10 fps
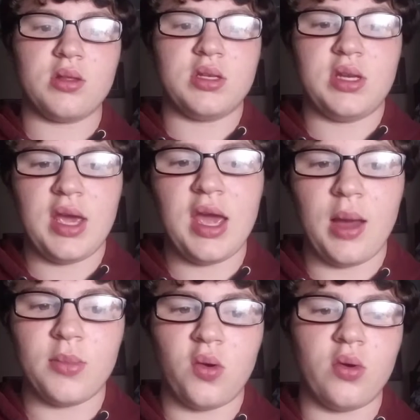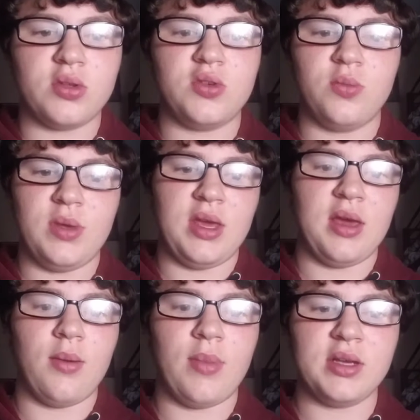today I'm going to
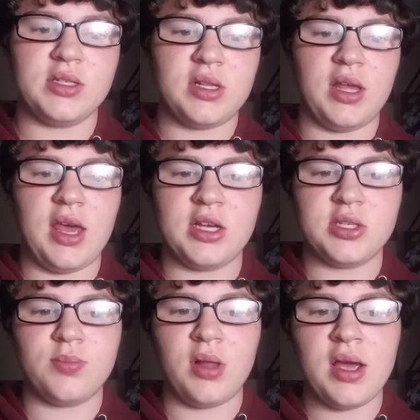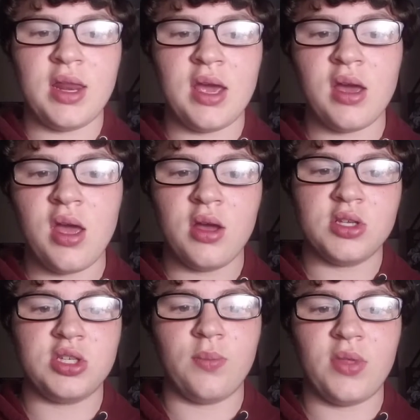be basically explaining
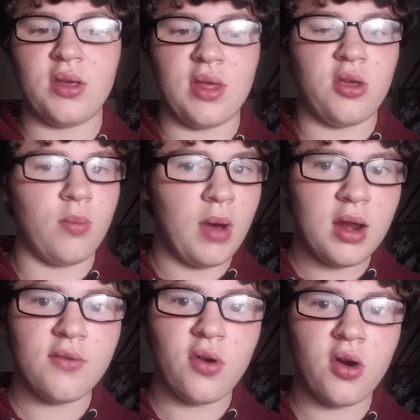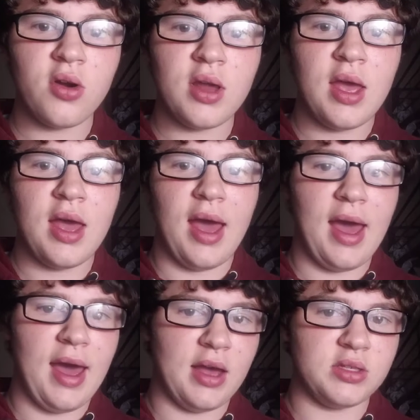something that you might have heard
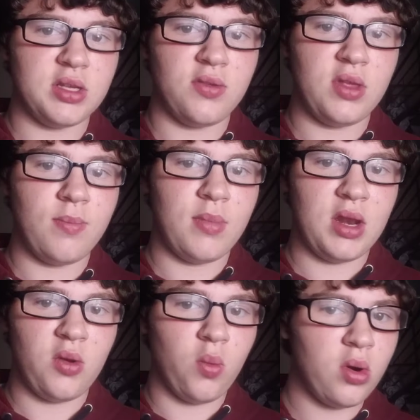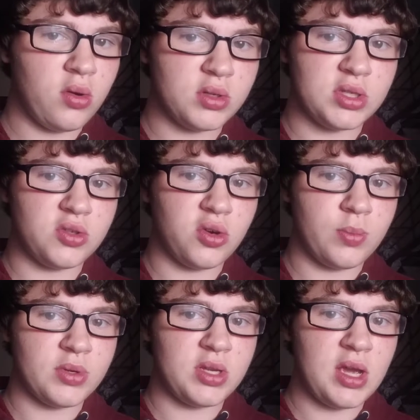as the many worlds
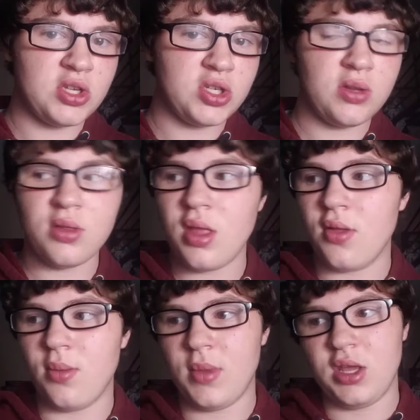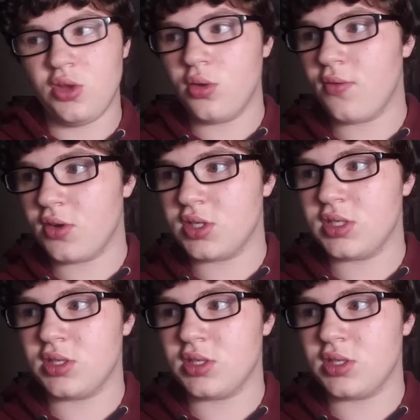interpretation, the many universes